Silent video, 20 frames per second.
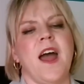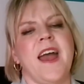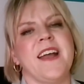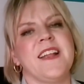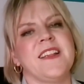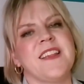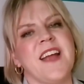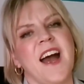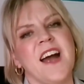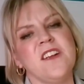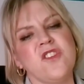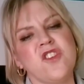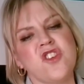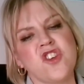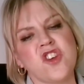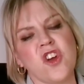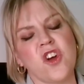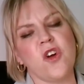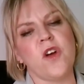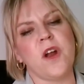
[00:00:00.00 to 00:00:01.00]
and
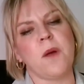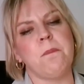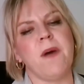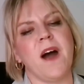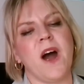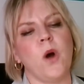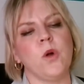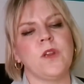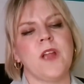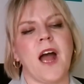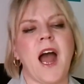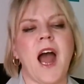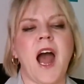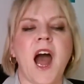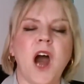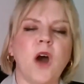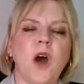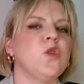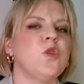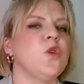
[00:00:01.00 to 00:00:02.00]
unsure about
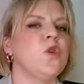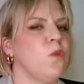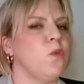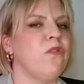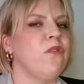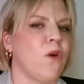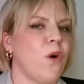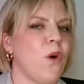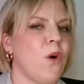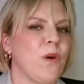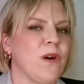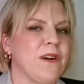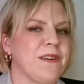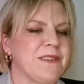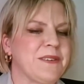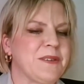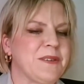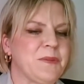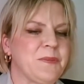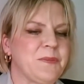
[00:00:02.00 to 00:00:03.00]
how to move
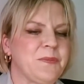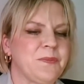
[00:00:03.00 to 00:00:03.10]
forward.